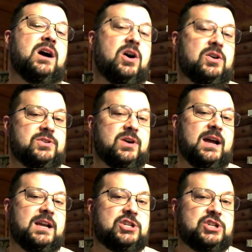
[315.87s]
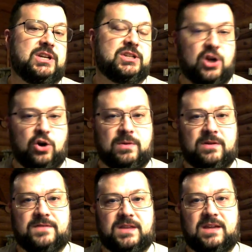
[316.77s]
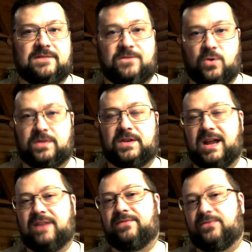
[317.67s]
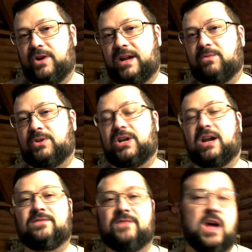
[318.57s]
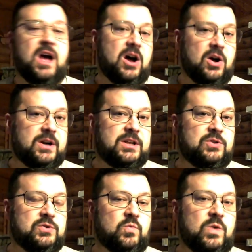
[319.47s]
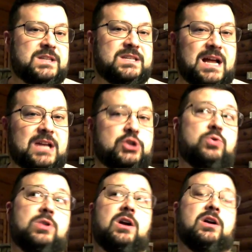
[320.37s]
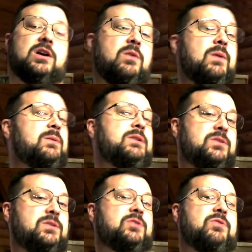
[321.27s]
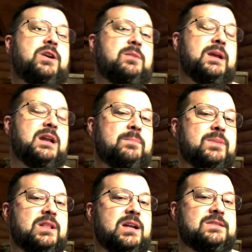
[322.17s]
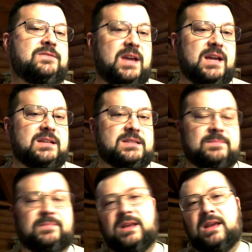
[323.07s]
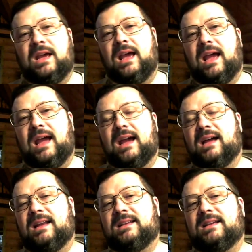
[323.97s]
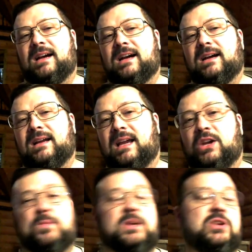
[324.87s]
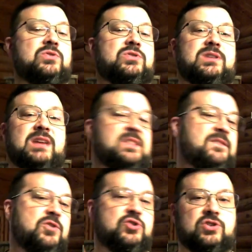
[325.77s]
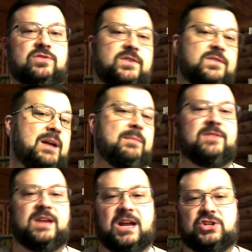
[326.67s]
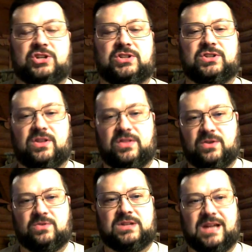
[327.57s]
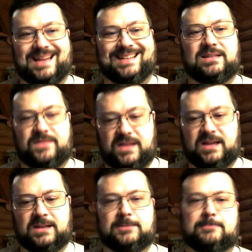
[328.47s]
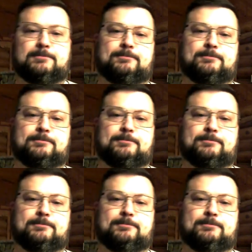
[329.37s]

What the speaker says: Also, IHG is home of the fourth night free, which I've already used once not too long ago when I went to the creator meetup in Las Vegas. And it could be used in the future for family vacations, those kinds of things.